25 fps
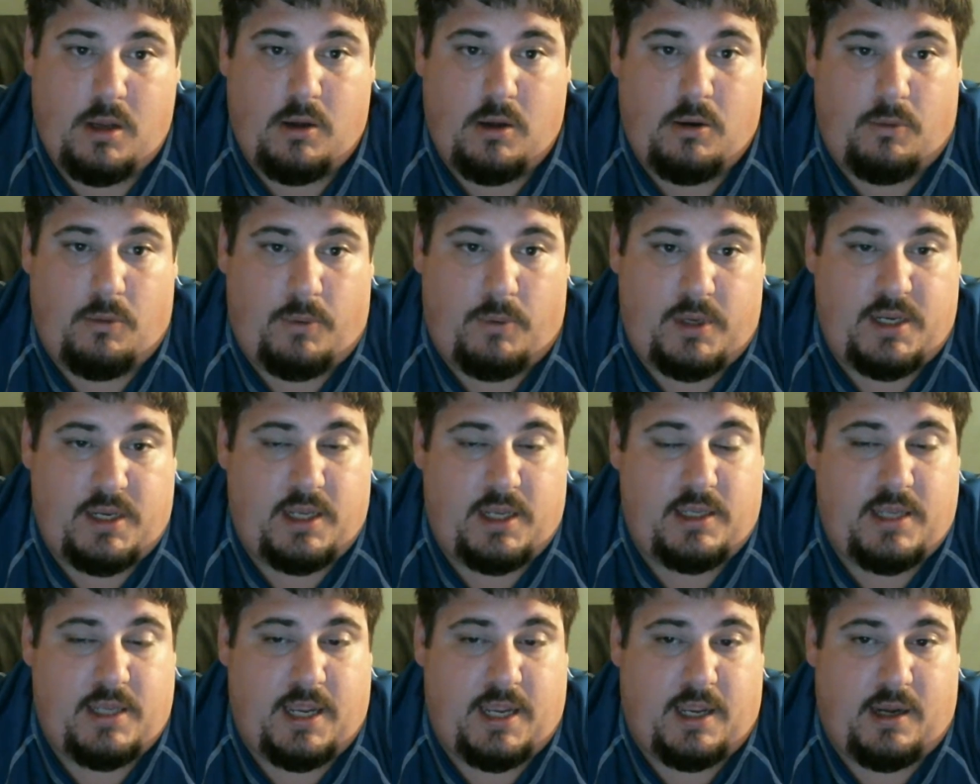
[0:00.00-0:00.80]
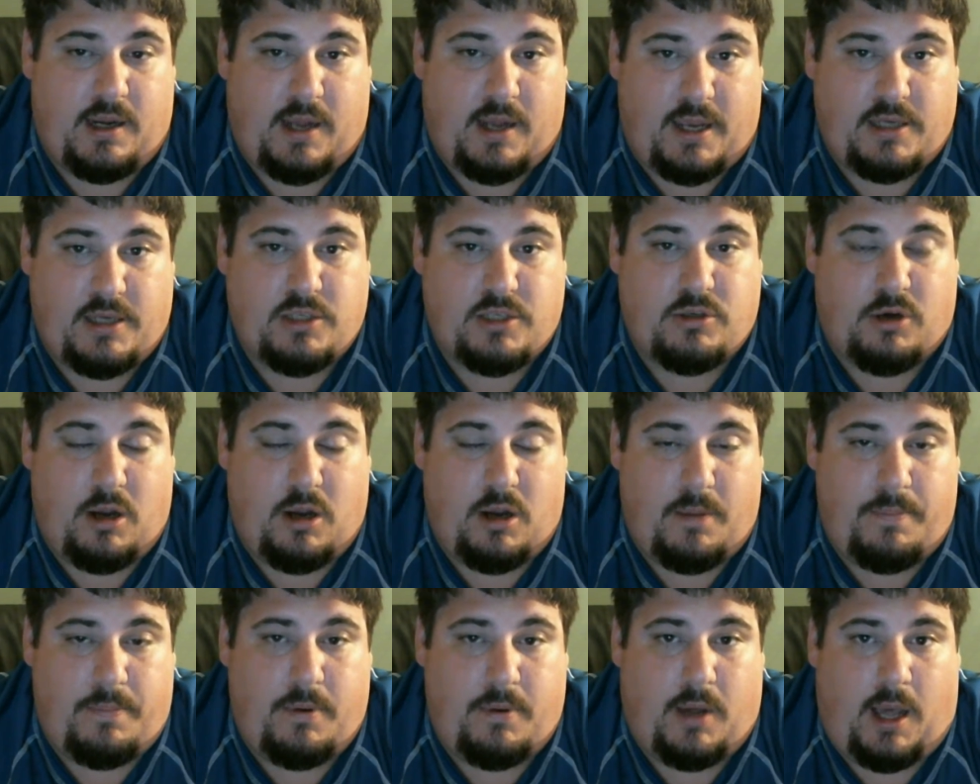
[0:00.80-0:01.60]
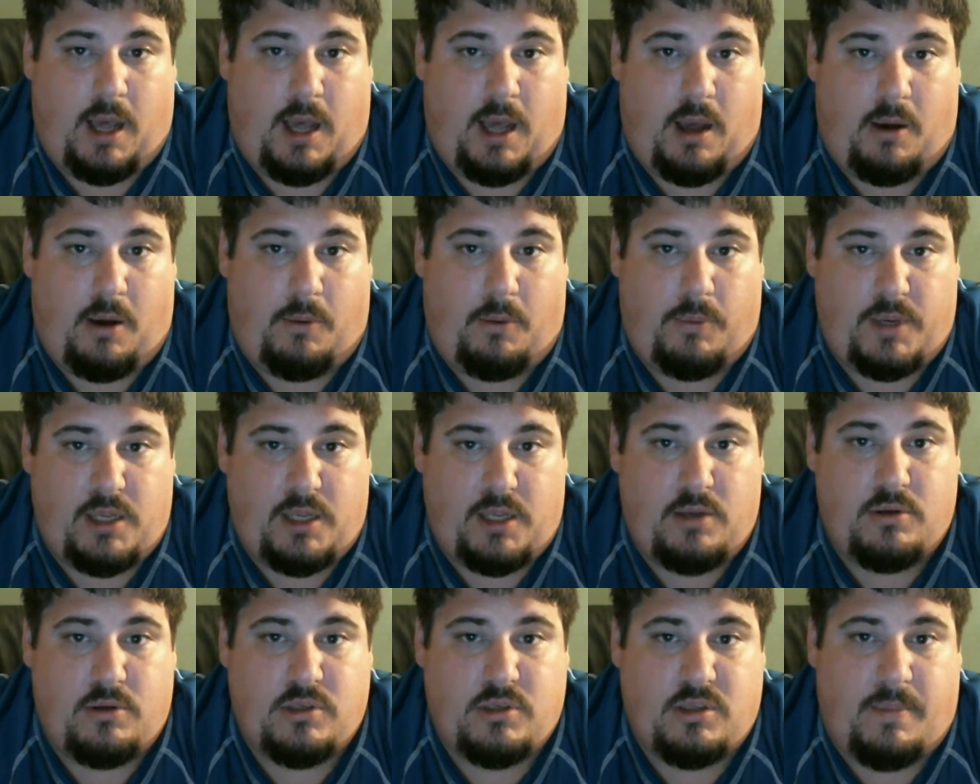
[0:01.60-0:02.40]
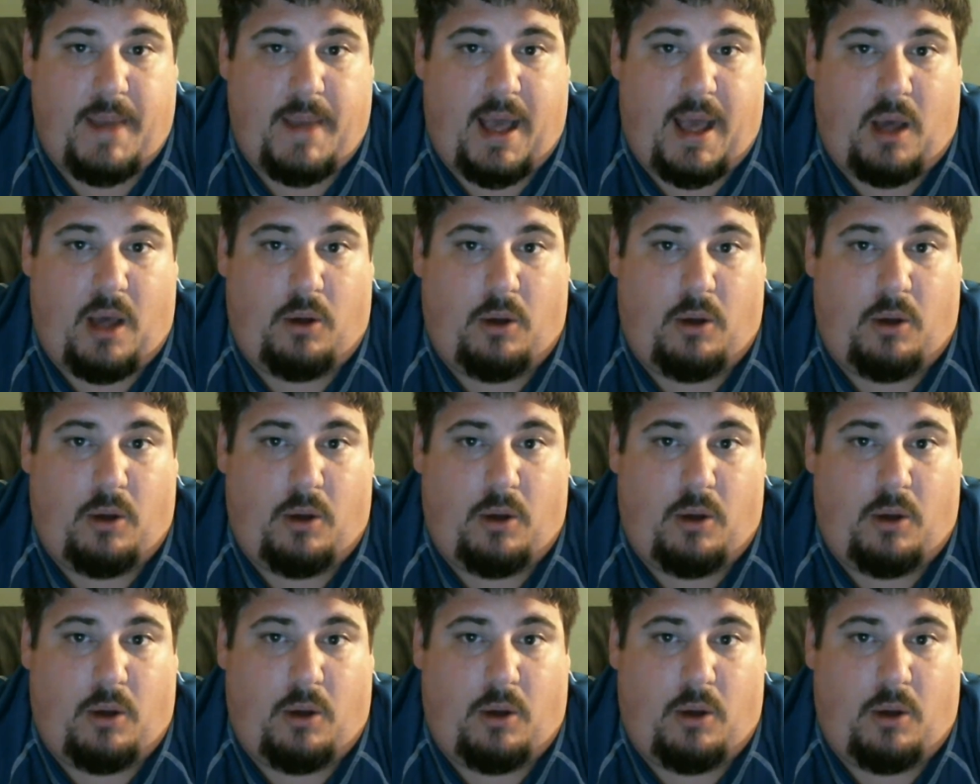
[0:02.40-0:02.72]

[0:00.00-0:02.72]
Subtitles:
we did take a nice trip. We used about